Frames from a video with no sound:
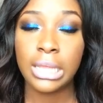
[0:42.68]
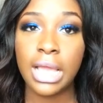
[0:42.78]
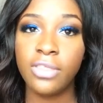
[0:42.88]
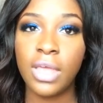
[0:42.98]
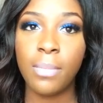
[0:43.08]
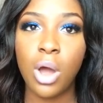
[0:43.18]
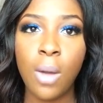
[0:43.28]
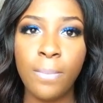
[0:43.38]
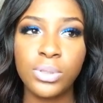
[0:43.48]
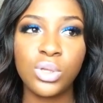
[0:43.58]
get them
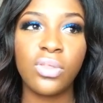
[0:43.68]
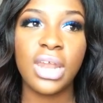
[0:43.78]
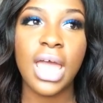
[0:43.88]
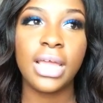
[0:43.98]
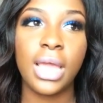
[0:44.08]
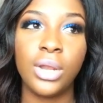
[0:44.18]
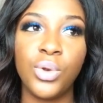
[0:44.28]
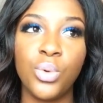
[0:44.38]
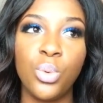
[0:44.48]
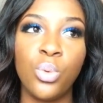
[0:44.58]
up so that I can
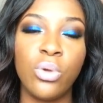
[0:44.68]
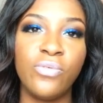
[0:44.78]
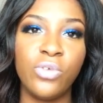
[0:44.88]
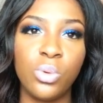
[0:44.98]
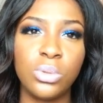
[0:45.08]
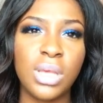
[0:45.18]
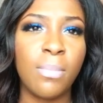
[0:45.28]
do reviews,